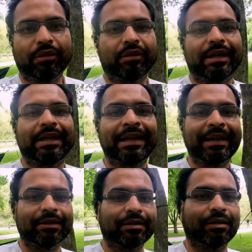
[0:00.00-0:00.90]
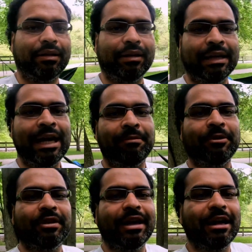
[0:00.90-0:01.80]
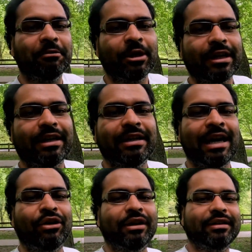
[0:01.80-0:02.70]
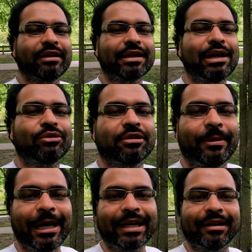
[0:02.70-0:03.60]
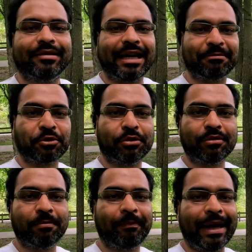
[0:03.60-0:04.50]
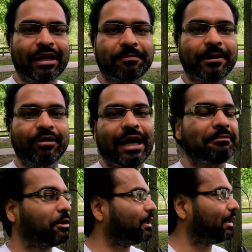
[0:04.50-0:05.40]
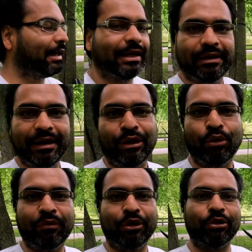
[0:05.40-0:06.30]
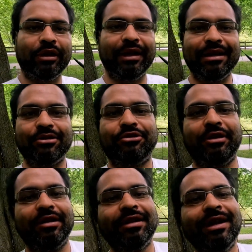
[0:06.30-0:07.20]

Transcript: a really nice nap in the hammock, and now that the clouds are back, it's time to pack up our hammock and head over to the nature trail.